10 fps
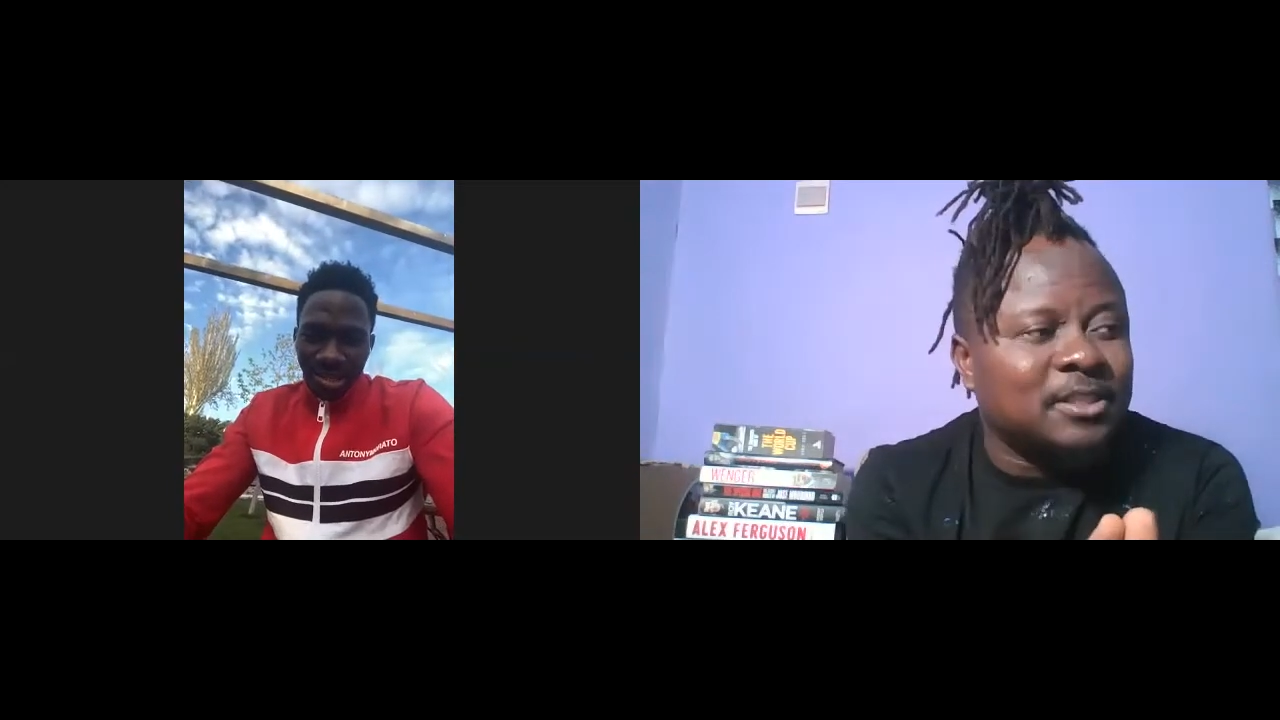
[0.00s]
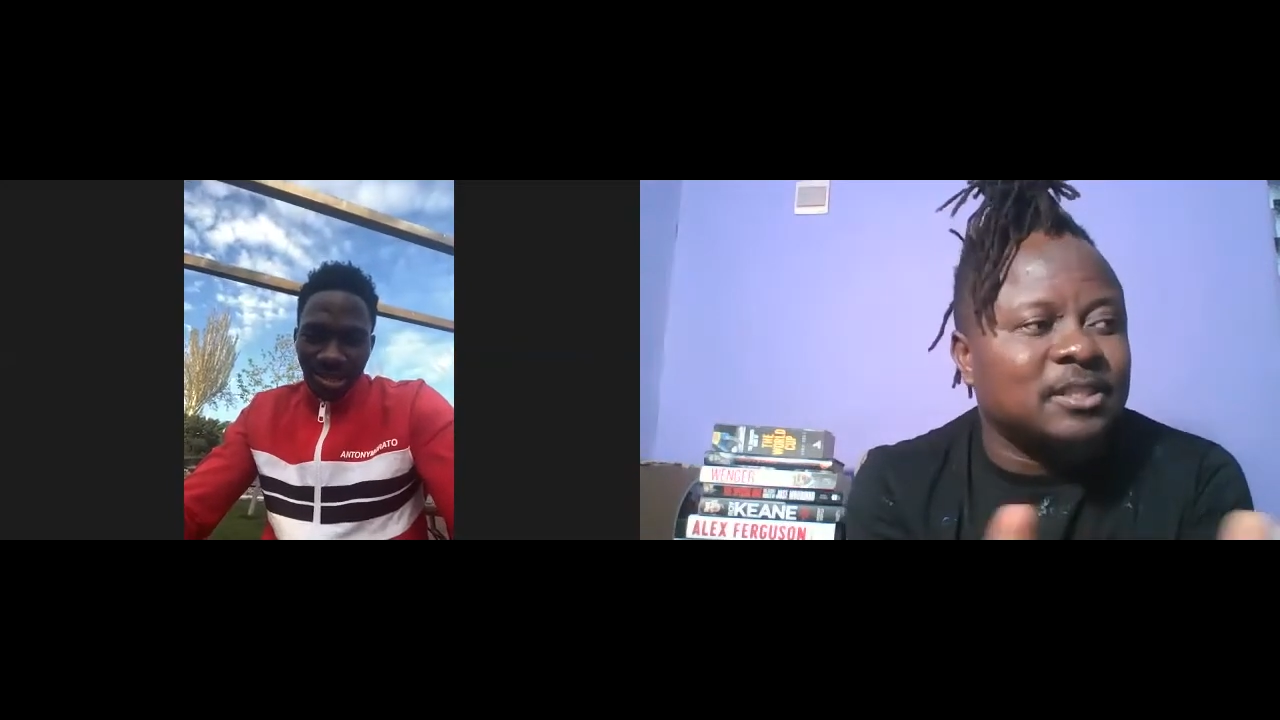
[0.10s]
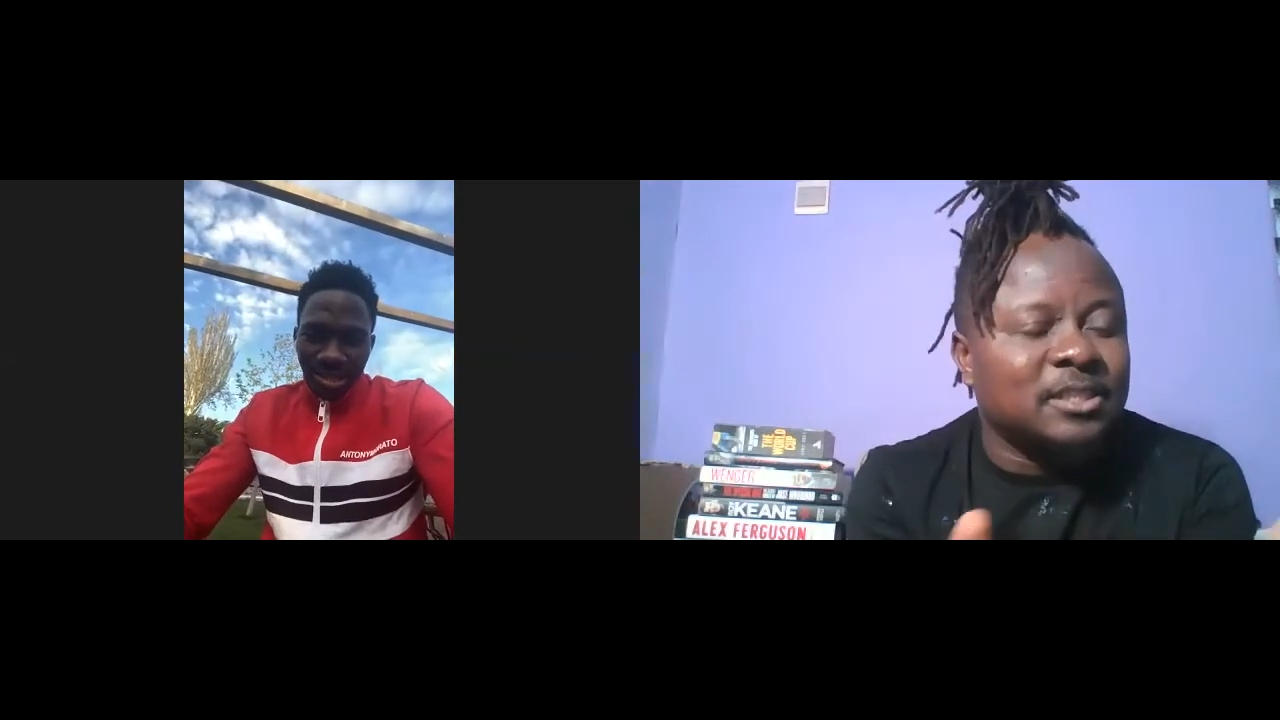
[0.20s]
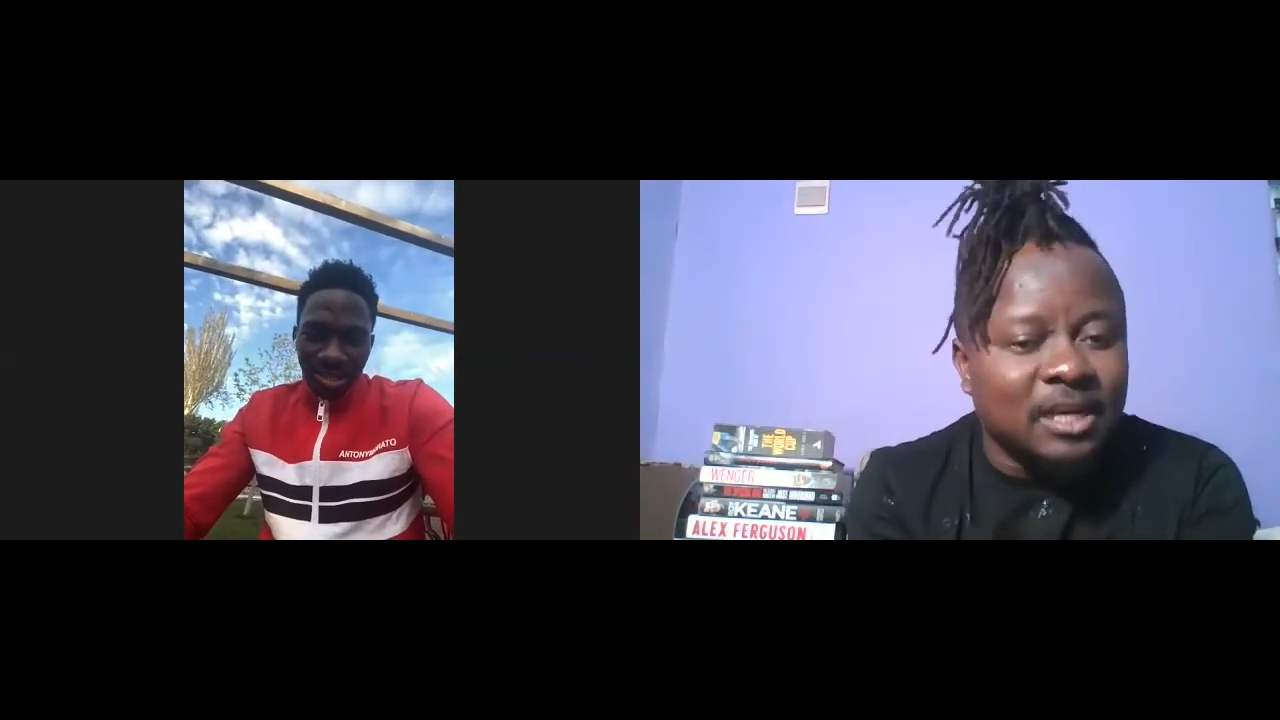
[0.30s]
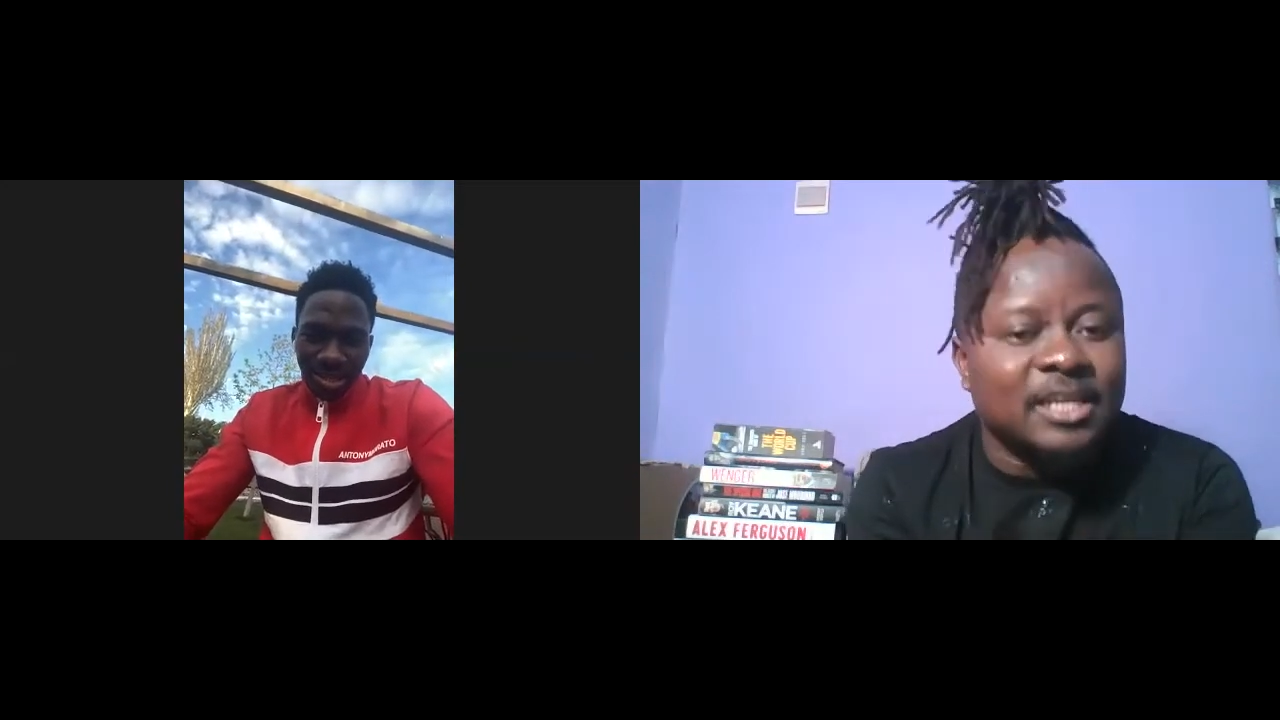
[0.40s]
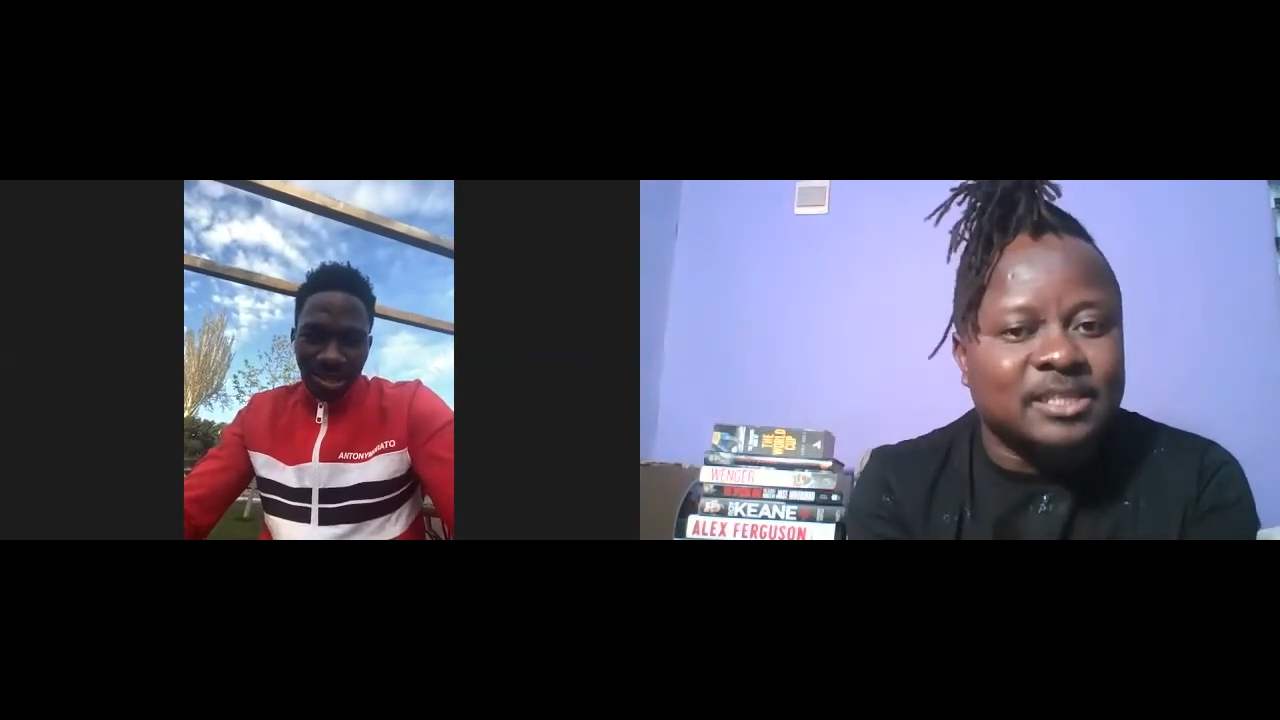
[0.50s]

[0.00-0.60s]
the late